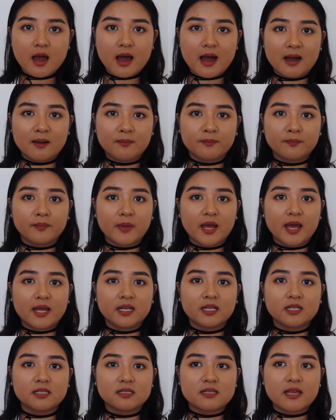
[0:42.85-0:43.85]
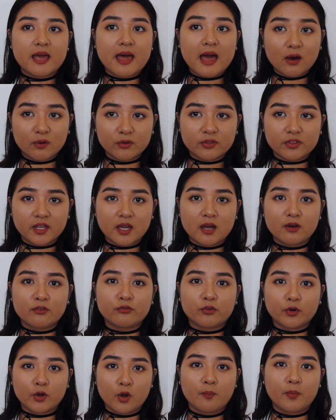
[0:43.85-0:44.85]
And it is healthier
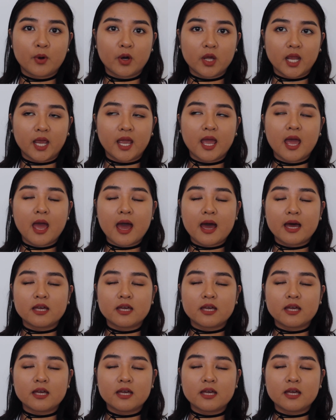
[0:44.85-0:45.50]
for your body,